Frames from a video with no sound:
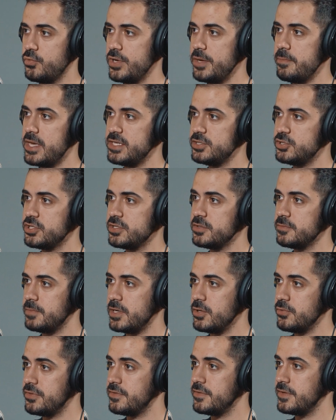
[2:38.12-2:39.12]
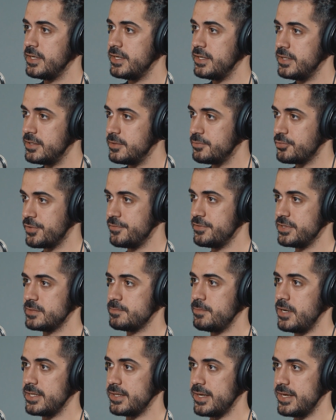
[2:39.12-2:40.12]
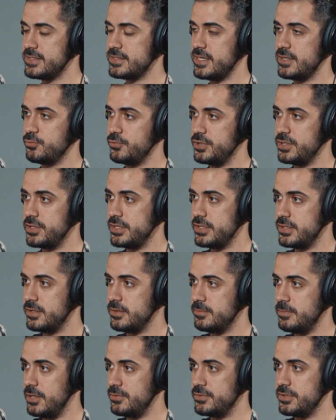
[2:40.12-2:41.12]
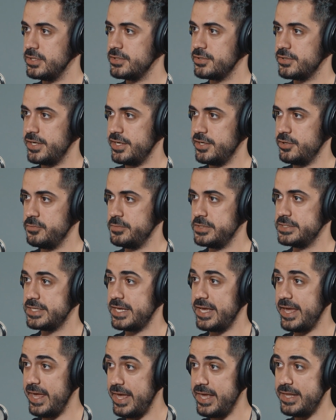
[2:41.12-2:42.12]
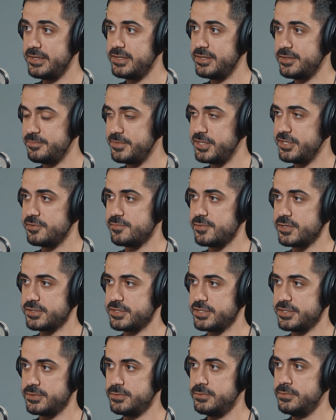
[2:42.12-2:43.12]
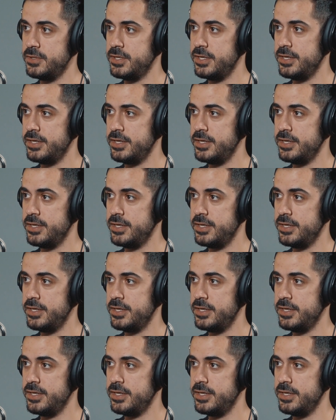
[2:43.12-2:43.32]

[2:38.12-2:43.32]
We mentioned both in the previous podcast that we did about the Internet Humans and in a Medium article